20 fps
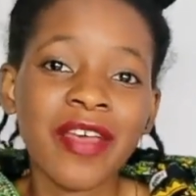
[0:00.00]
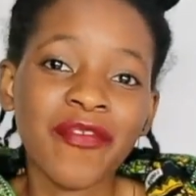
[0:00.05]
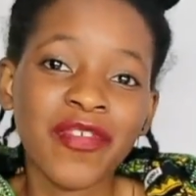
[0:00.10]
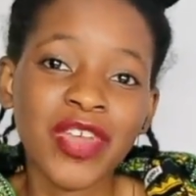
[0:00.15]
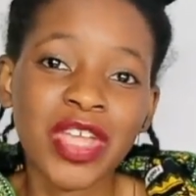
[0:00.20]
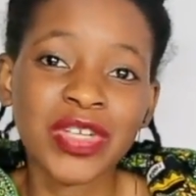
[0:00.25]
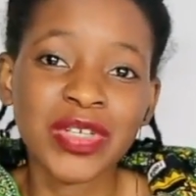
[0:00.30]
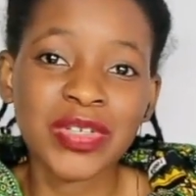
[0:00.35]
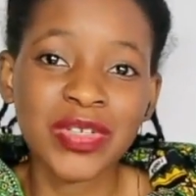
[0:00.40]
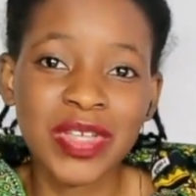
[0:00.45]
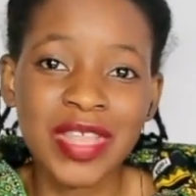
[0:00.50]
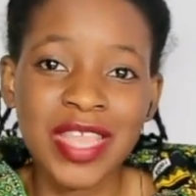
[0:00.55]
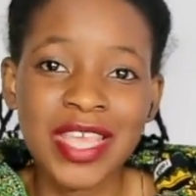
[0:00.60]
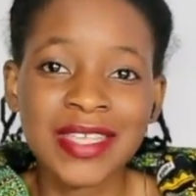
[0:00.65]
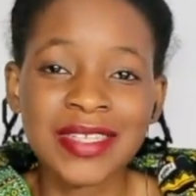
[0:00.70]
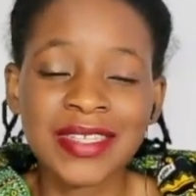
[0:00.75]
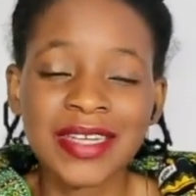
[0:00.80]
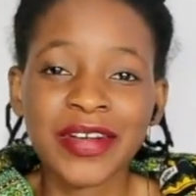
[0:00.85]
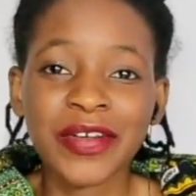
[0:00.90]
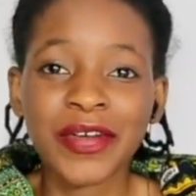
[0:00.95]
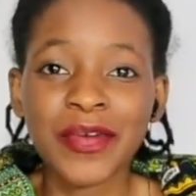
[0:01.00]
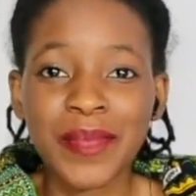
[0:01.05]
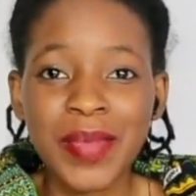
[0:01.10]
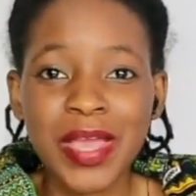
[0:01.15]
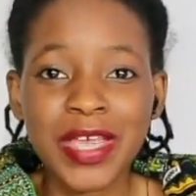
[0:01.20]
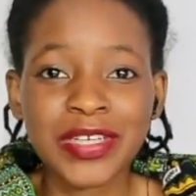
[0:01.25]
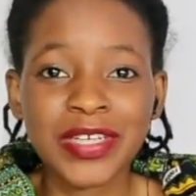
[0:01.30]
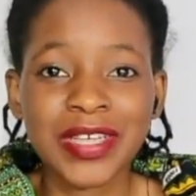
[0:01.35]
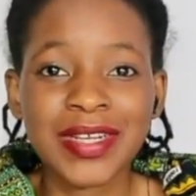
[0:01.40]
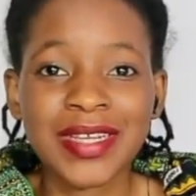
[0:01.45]
If you're new to this channel,
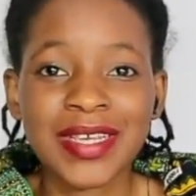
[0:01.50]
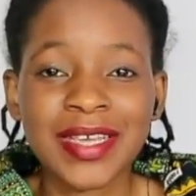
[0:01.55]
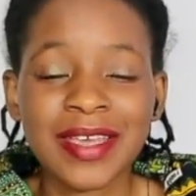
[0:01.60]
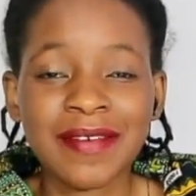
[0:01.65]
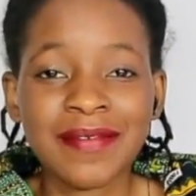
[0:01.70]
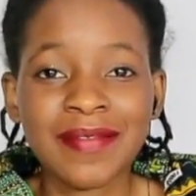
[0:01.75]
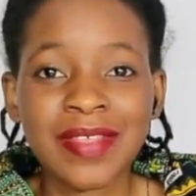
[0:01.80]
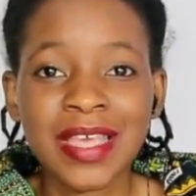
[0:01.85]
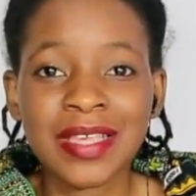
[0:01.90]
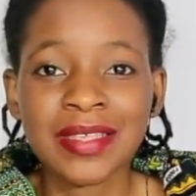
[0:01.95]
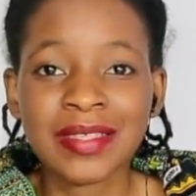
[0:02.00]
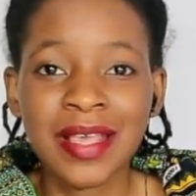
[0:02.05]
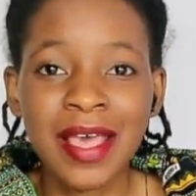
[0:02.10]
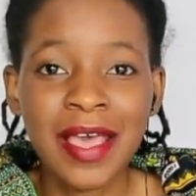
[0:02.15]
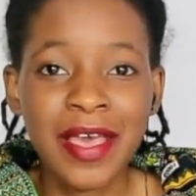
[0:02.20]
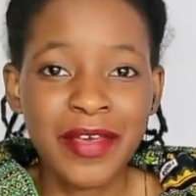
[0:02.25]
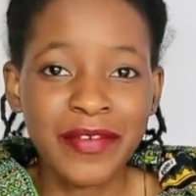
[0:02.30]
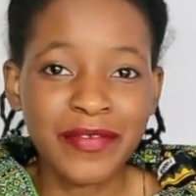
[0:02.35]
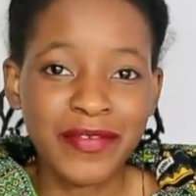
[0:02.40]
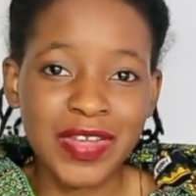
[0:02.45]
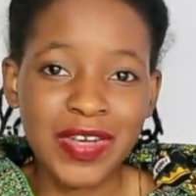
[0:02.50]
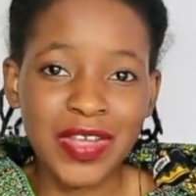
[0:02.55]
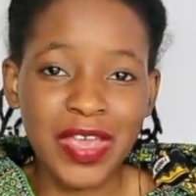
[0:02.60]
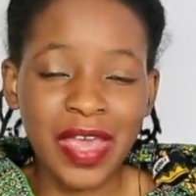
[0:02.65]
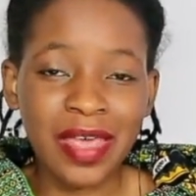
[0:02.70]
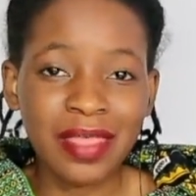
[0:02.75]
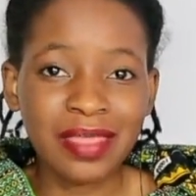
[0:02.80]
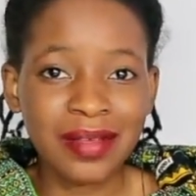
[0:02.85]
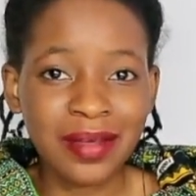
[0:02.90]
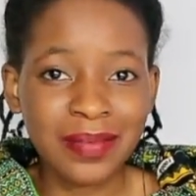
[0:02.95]
make sure to give this
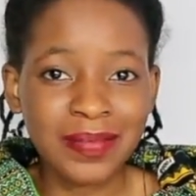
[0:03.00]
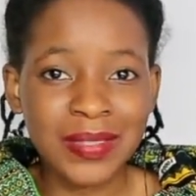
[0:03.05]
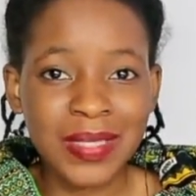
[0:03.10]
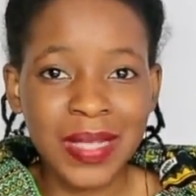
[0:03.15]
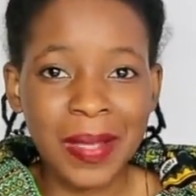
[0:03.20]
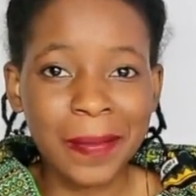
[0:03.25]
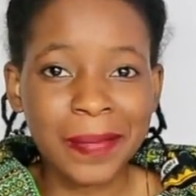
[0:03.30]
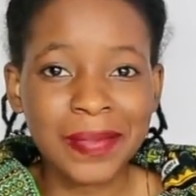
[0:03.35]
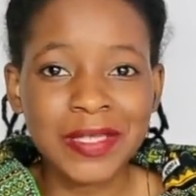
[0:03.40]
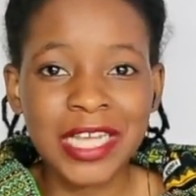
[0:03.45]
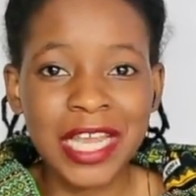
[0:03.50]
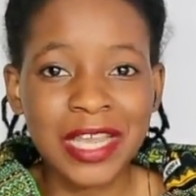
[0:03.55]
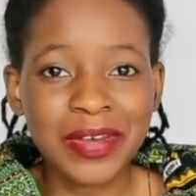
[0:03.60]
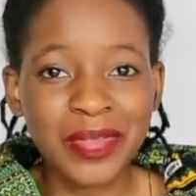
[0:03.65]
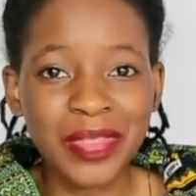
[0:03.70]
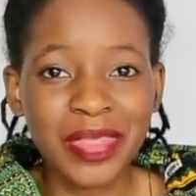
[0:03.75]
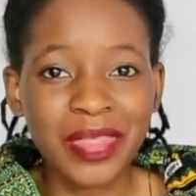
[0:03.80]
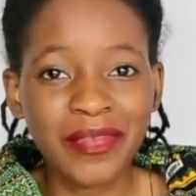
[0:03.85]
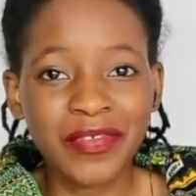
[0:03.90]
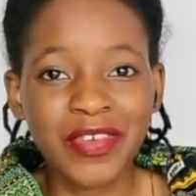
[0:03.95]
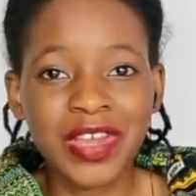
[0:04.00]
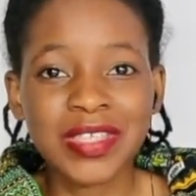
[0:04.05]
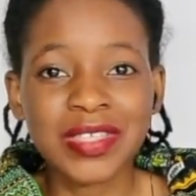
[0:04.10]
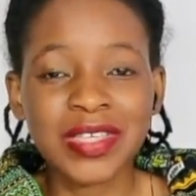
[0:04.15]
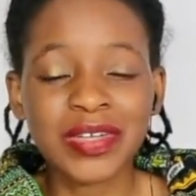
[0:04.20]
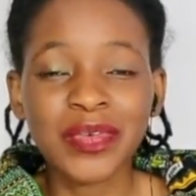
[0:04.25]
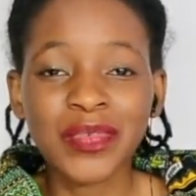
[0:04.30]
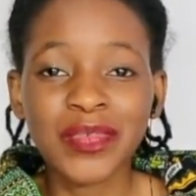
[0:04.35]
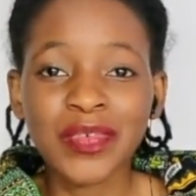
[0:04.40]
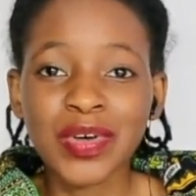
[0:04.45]
video a thumbs up, share it with your
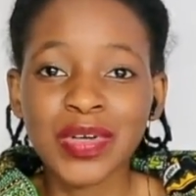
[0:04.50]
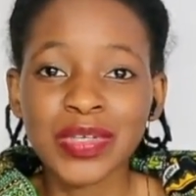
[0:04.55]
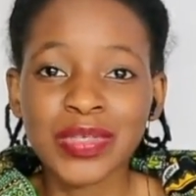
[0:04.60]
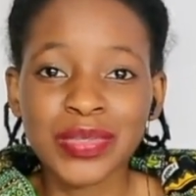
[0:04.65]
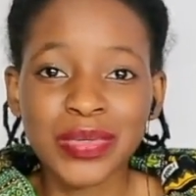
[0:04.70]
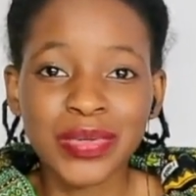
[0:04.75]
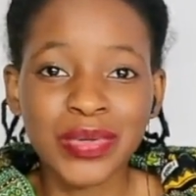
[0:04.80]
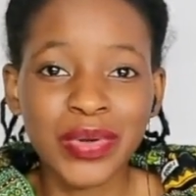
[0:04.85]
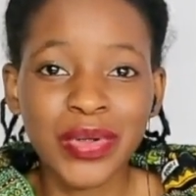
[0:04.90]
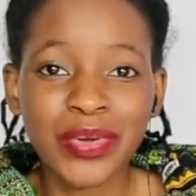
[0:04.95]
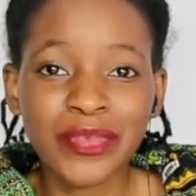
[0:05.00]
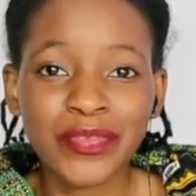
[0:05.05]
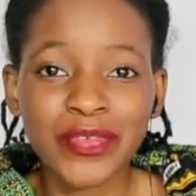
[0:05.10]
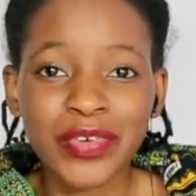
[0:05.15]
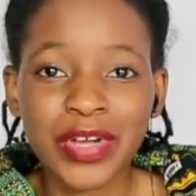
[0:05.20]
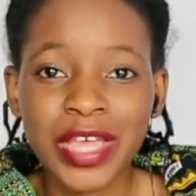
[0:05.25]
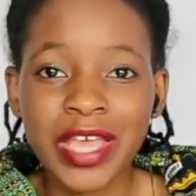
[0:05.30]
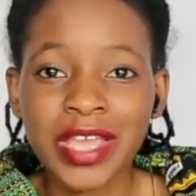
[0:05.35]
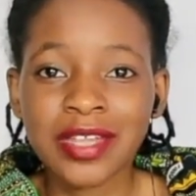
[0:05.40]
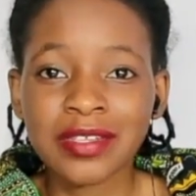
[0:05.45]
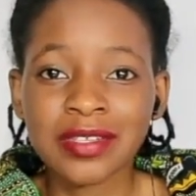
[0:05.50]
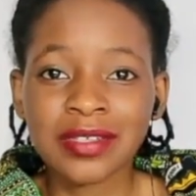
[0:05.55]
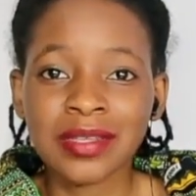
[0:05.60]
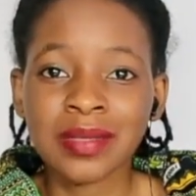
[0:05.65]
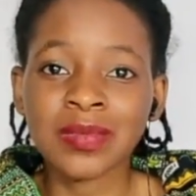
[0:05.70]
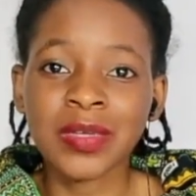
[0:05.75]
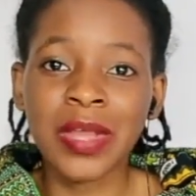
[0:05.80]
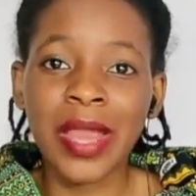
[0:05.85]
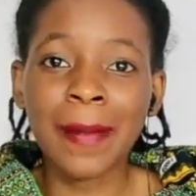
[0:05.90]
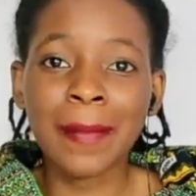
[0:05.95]
friends, and of course, do not forget to
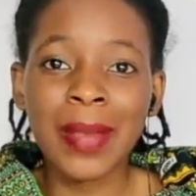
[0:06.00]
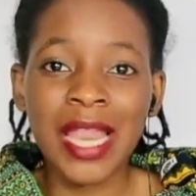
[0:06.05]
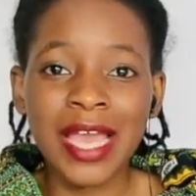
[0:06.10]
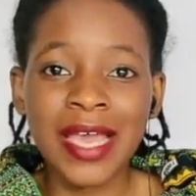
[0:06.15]
subscribe.